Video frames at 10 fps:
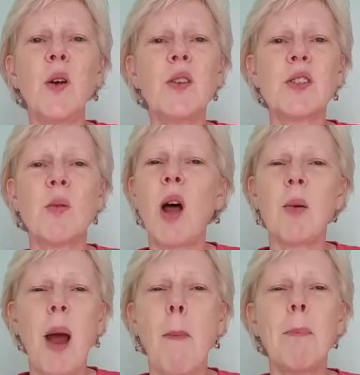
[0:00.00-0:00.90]
others are
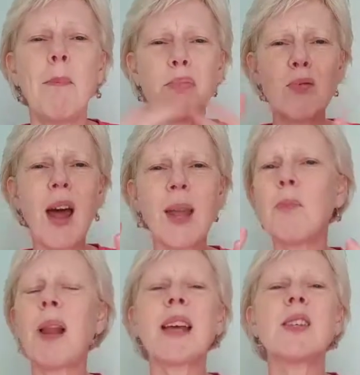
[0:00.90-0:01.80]
all about
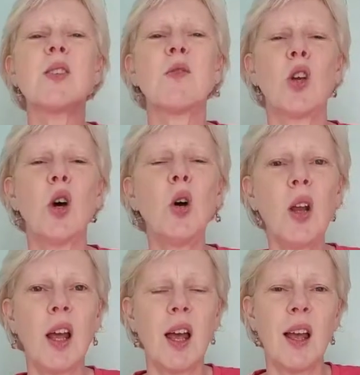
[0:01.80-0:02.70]
bright blasts of
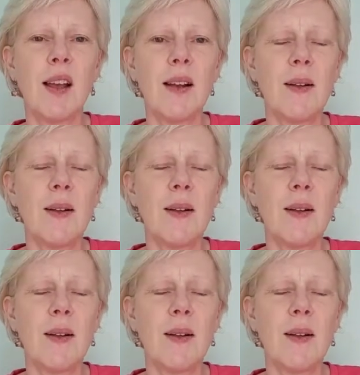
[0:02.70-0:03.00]
colour,